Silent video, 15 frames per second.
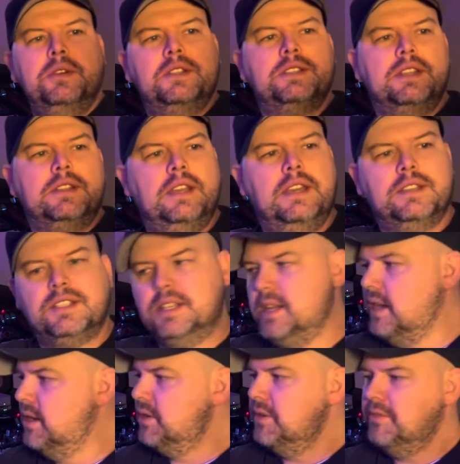it's an it's an
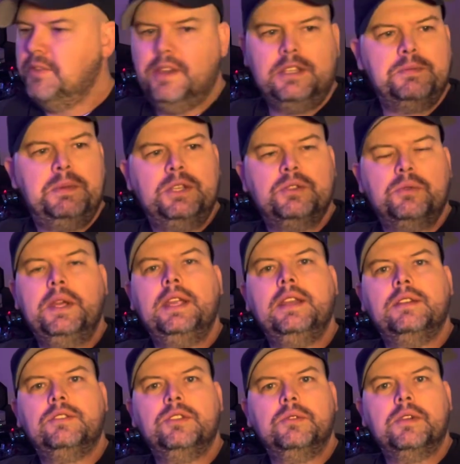interface
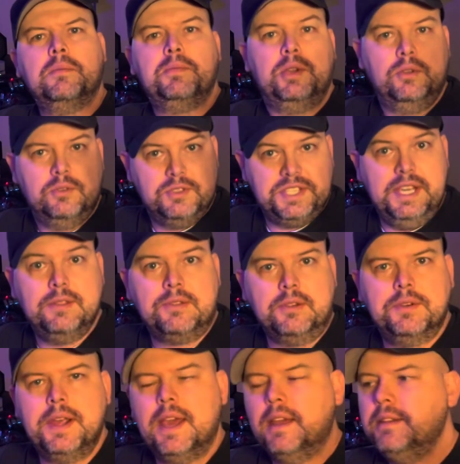between two computers
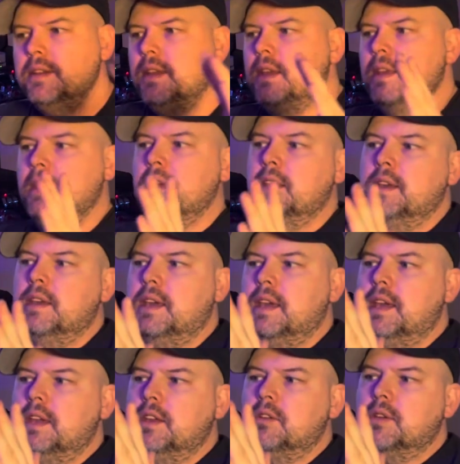Ethernet,
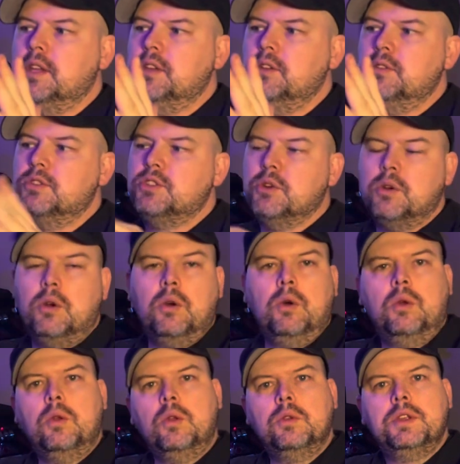and you can use your
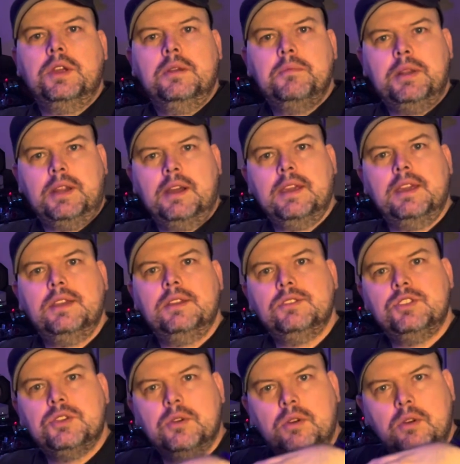old
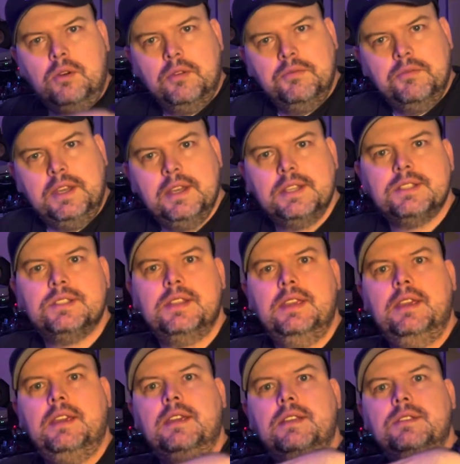plugins, your old
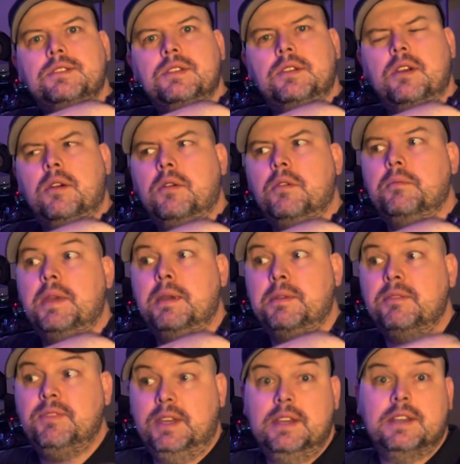VSTs. You know,
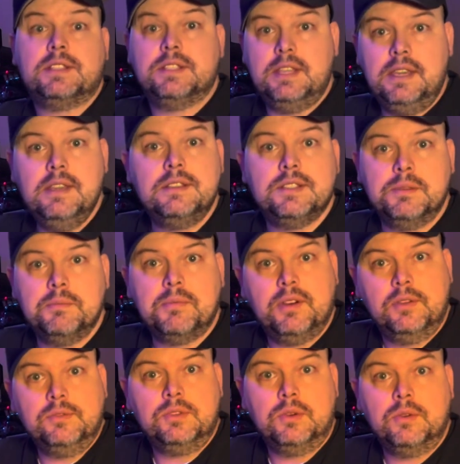maybe VSTs in
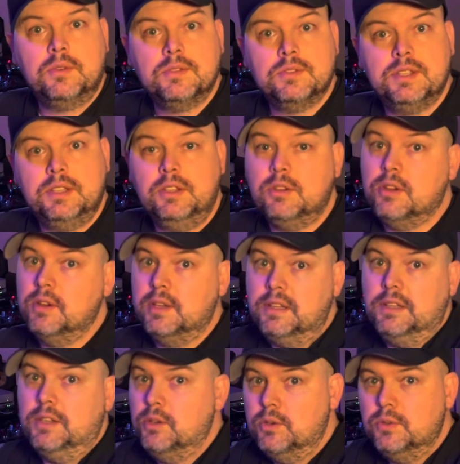Pro Tools that you
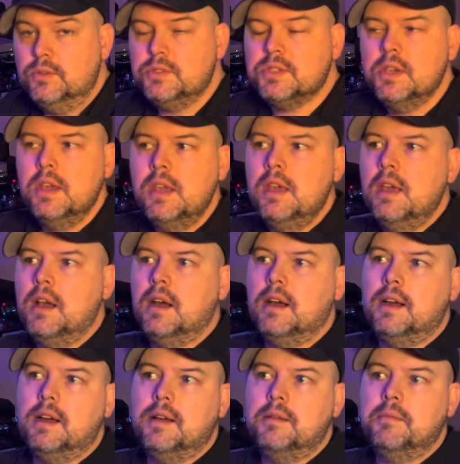couldn't use.
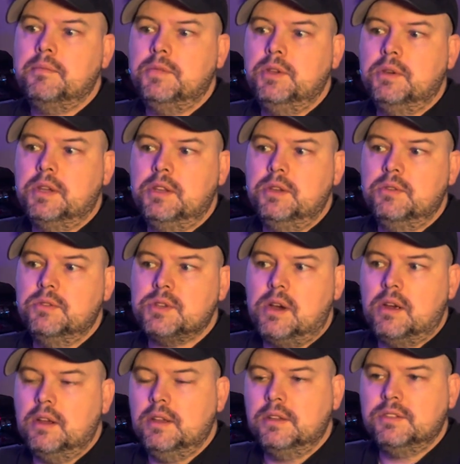Um, you can use
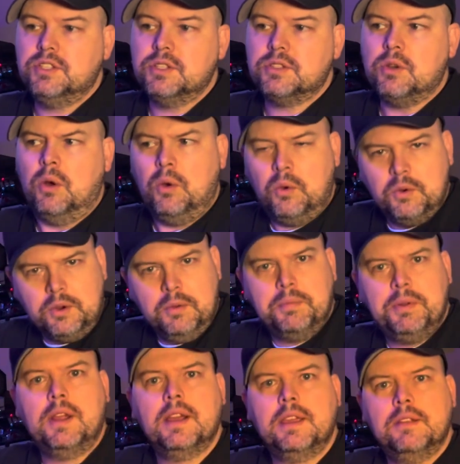uh, just older
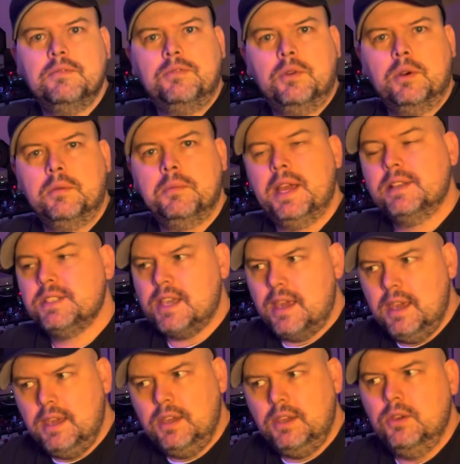plugin formats,
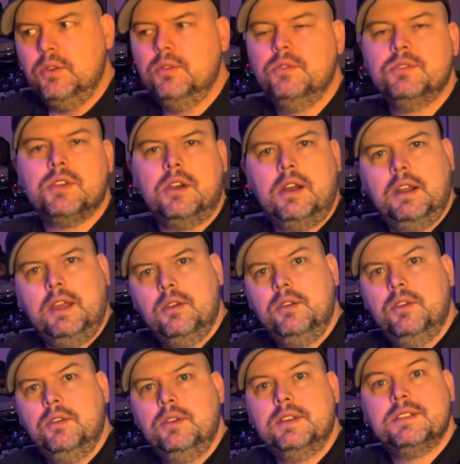AUs, audio
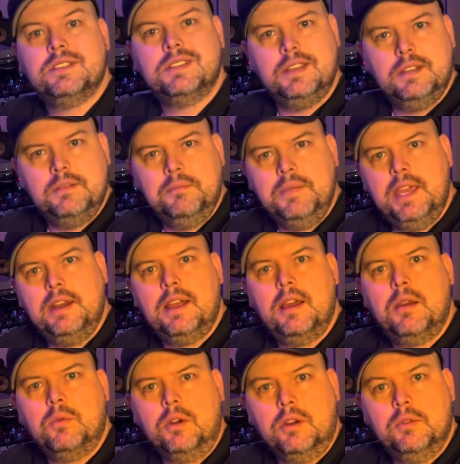units that may
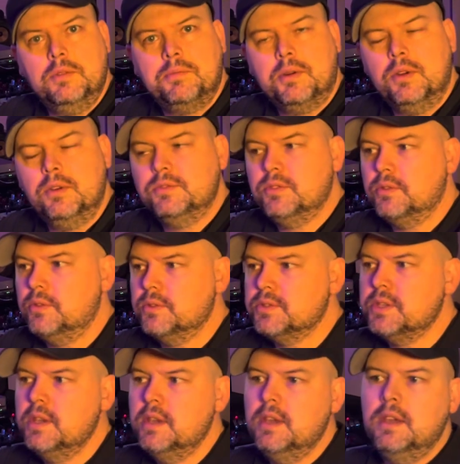not work with Pro
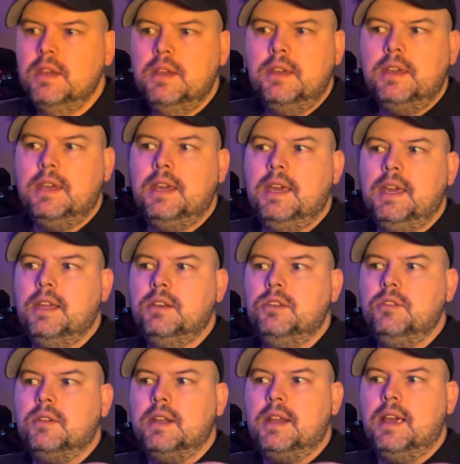Tools and
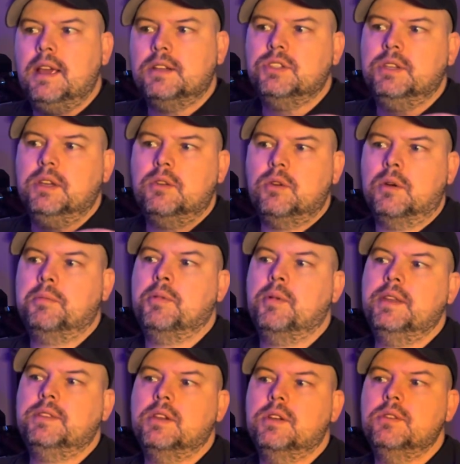you can actually
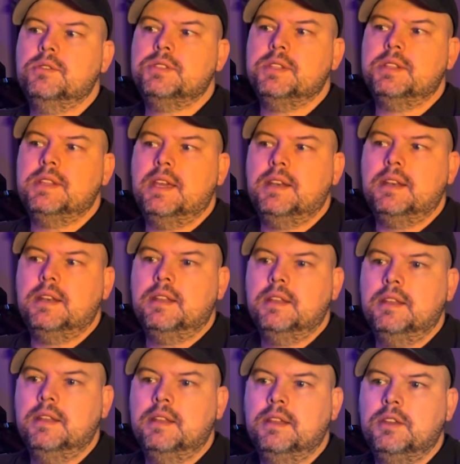incorporate those and then
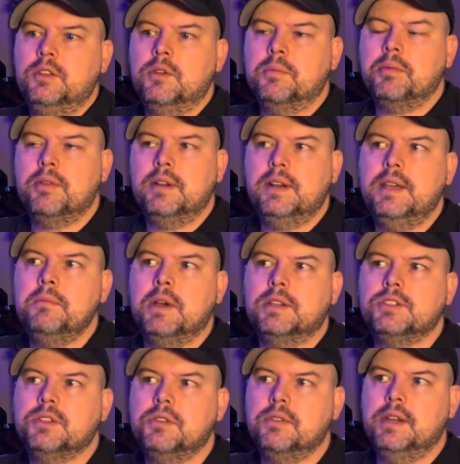you're pretty
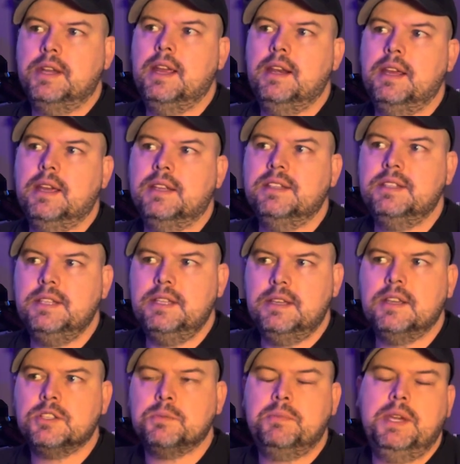much creating a
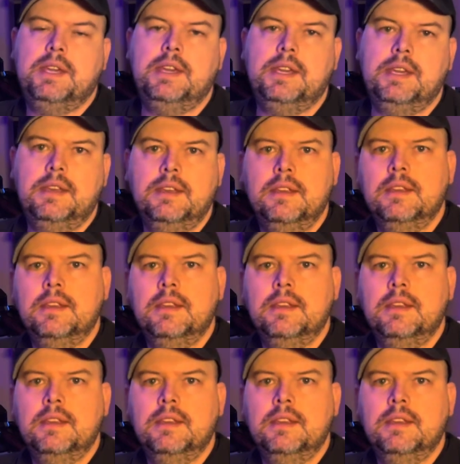DSP